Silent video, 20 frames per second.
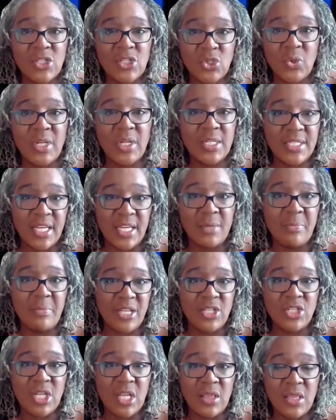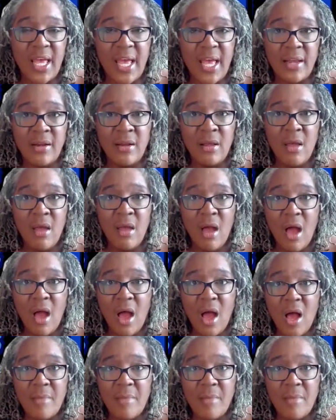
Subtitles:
is because the student did mention that